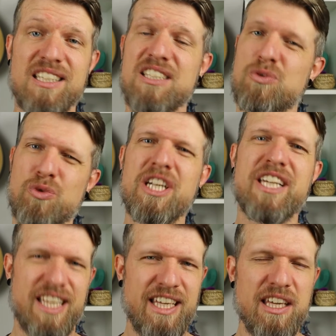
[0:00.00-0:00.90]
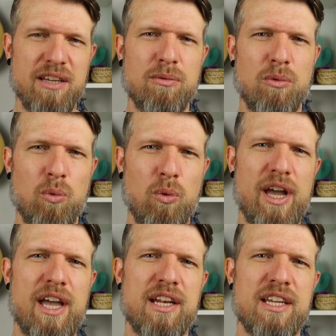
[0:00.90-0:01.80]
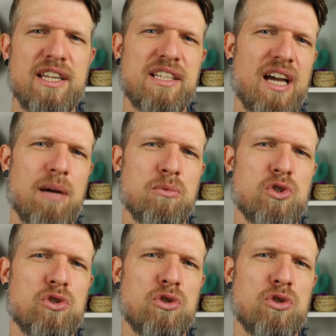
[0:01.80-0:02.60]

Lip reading: is really key when it comes